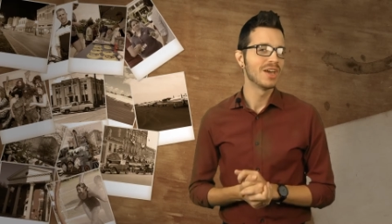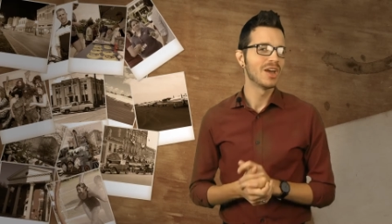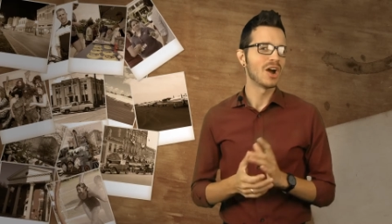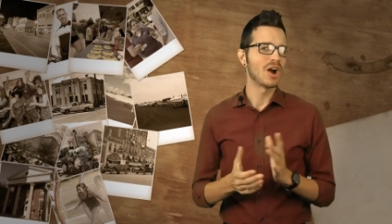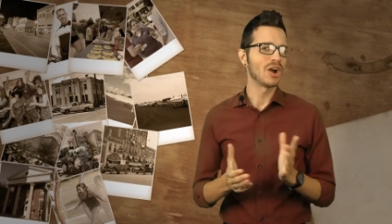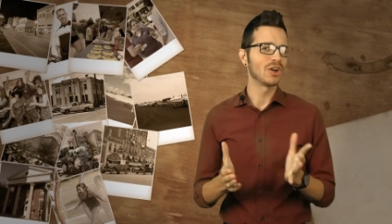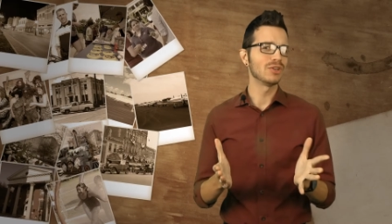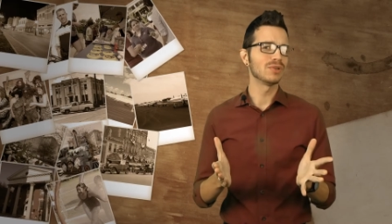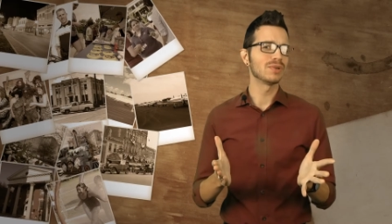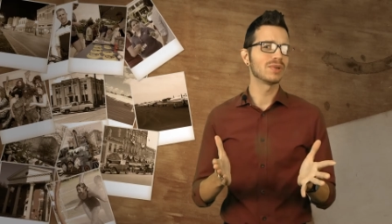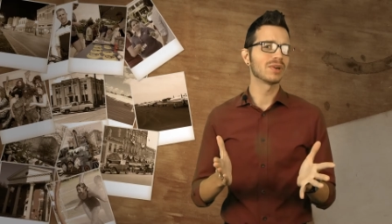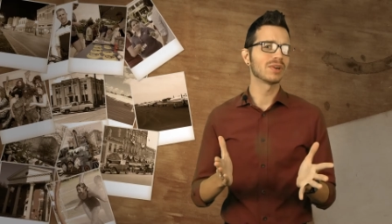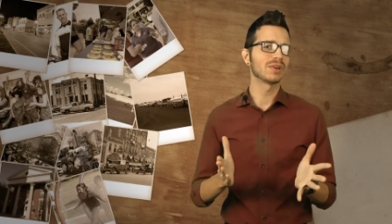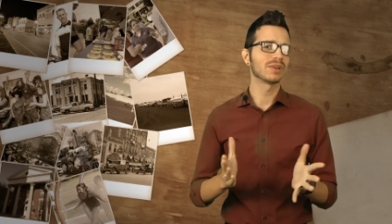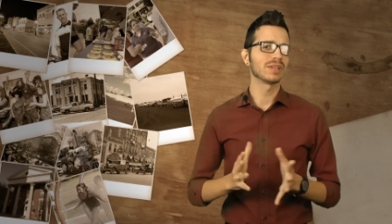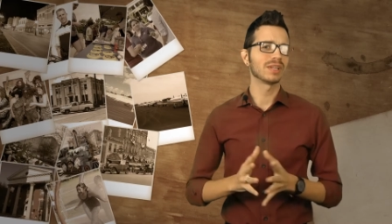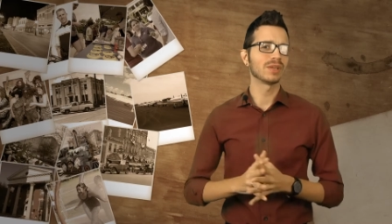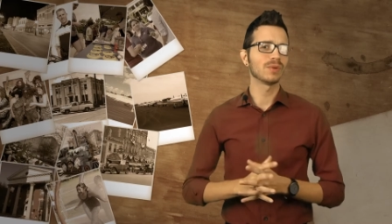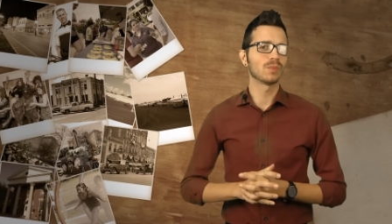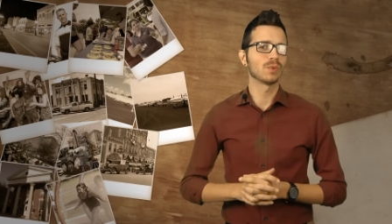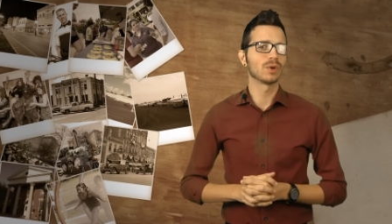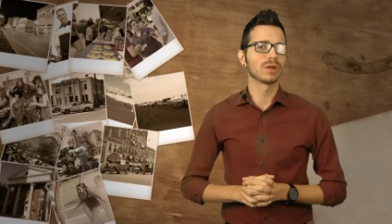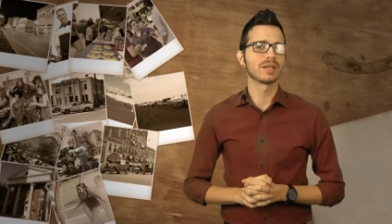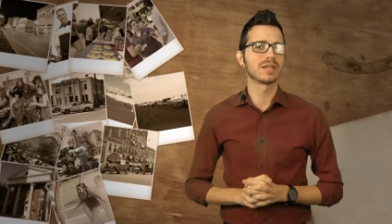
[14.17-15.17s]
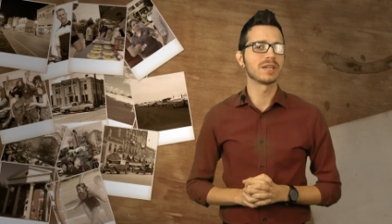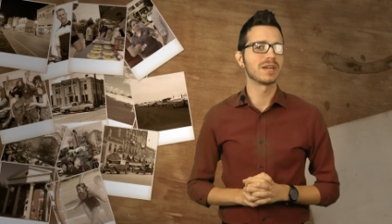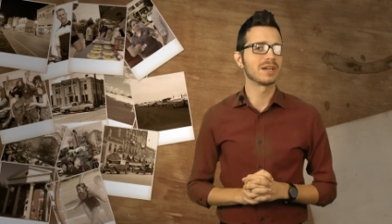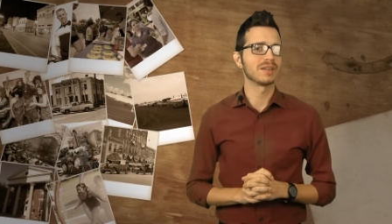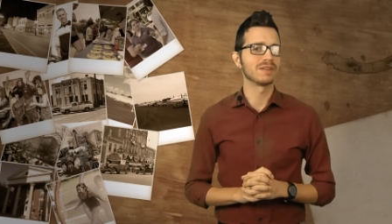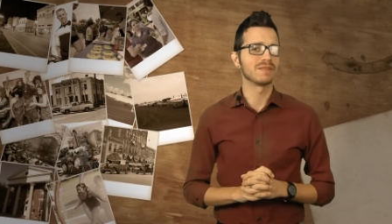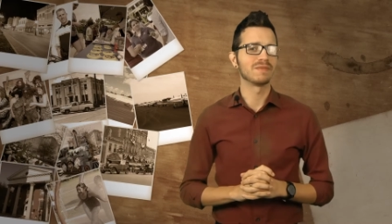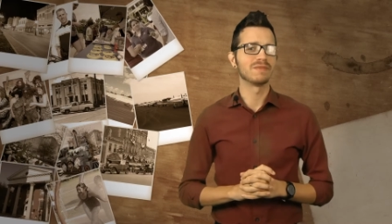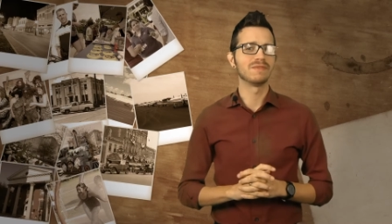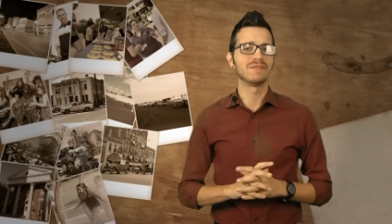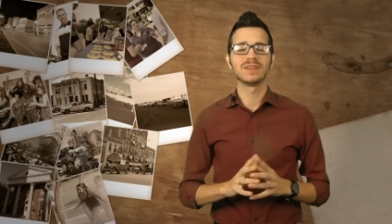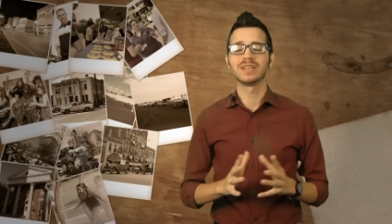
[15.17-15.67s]
Are you currently working
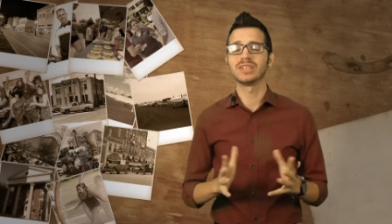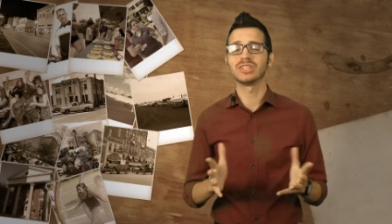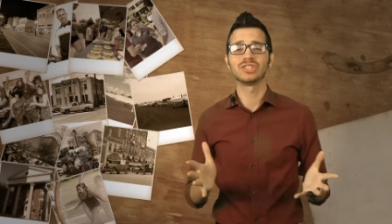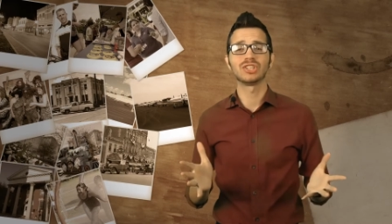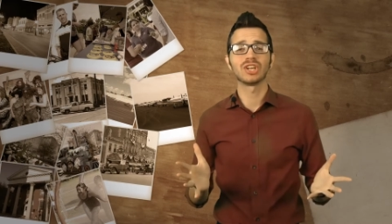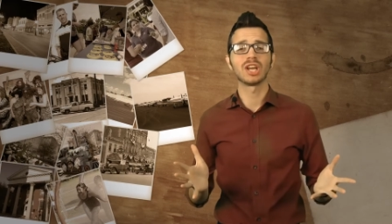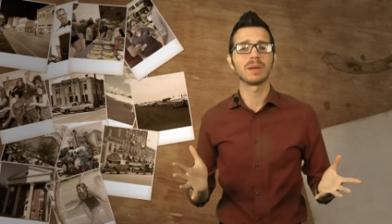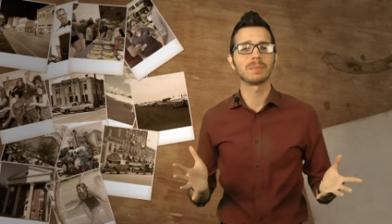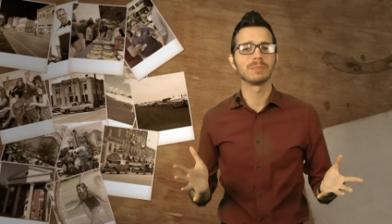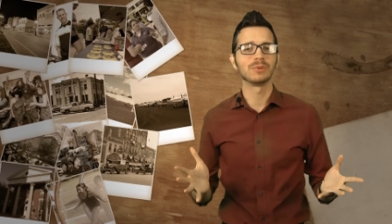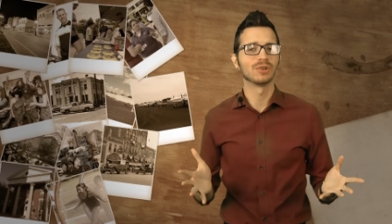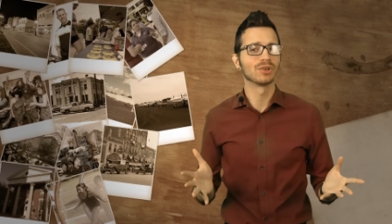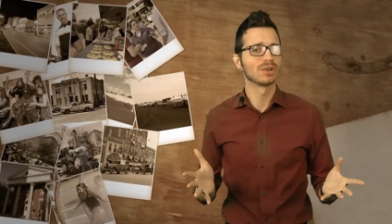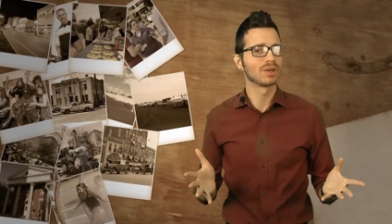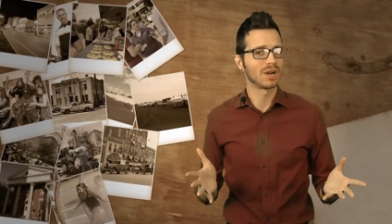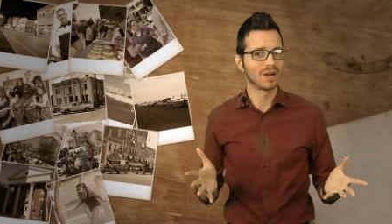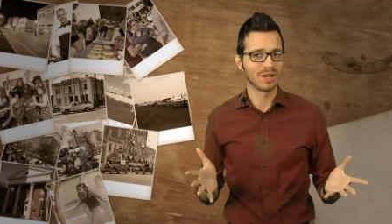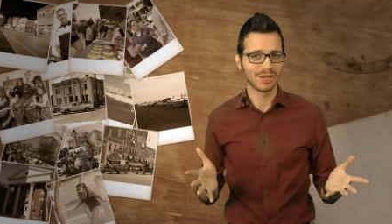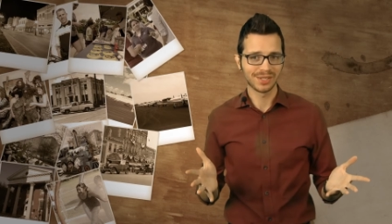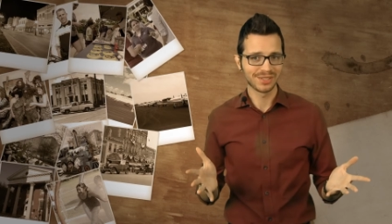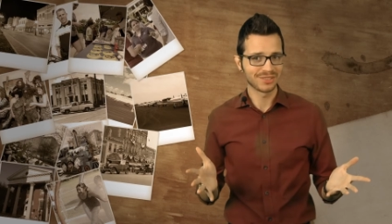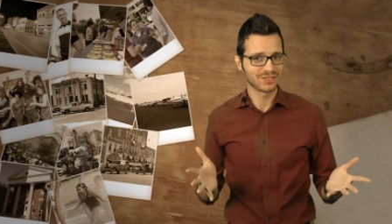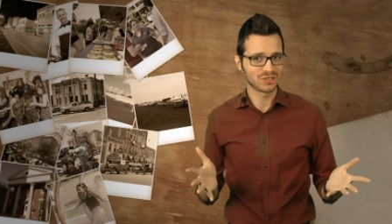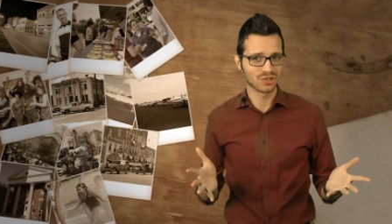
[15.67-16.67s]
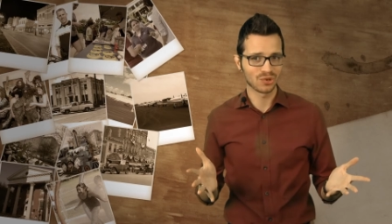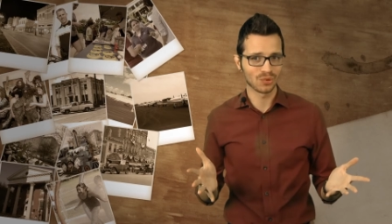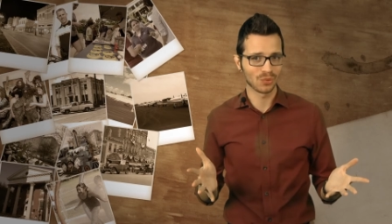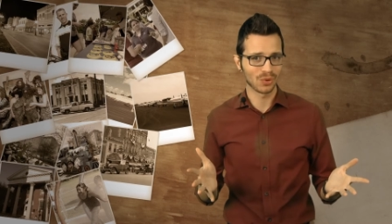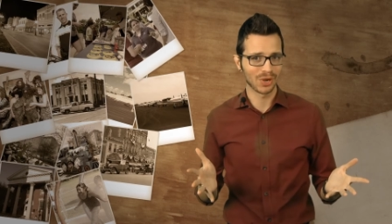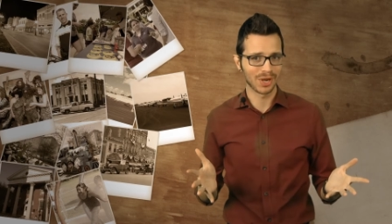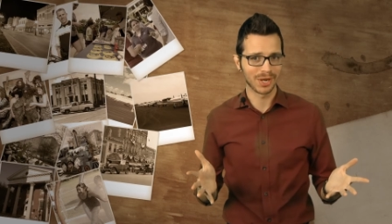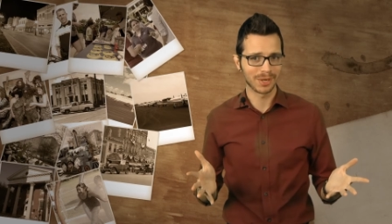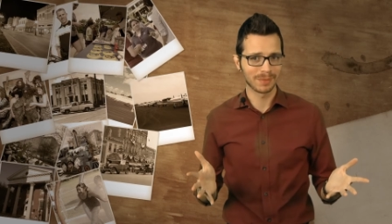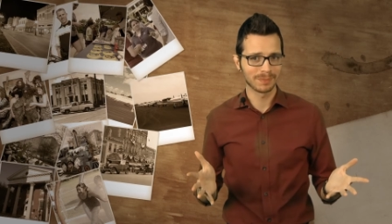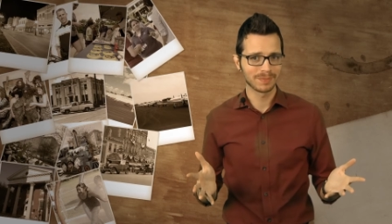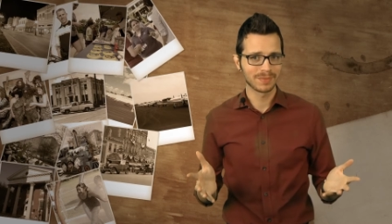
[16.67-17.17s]
on finishing up your college
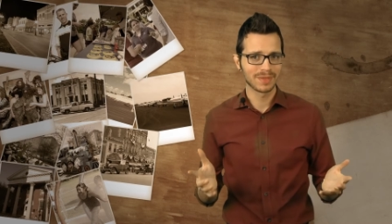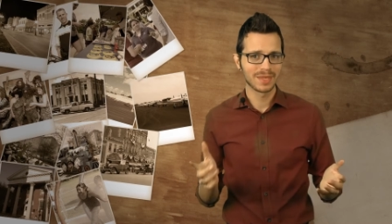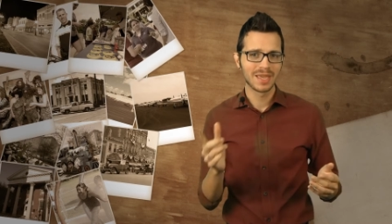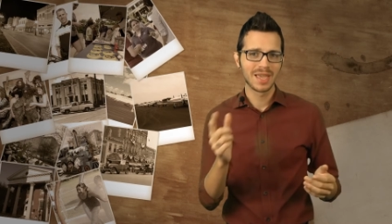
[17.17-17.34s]
career?